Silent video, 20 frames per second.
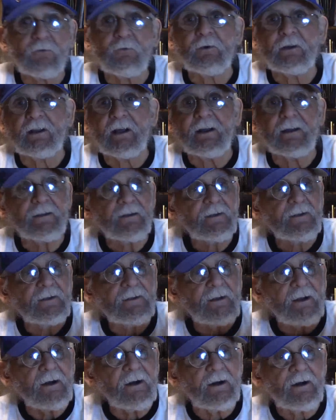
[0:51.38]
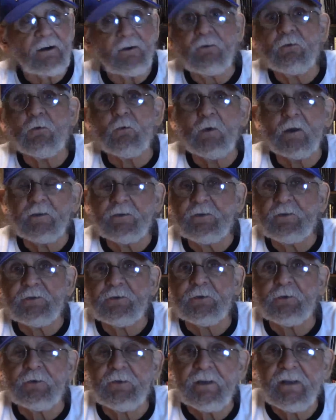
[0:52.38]
when I uh, run you
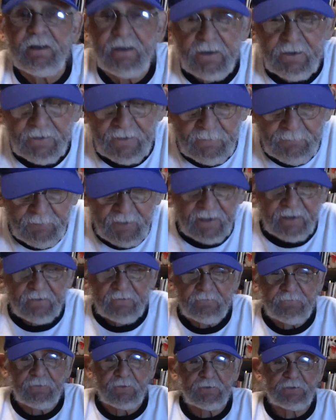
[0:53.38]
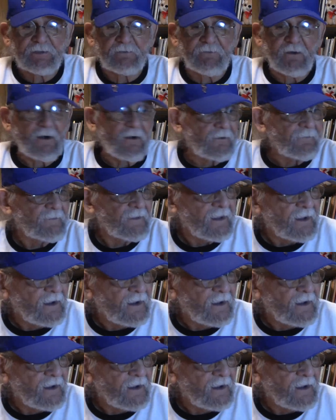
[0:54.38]
through the, the pen. First of all,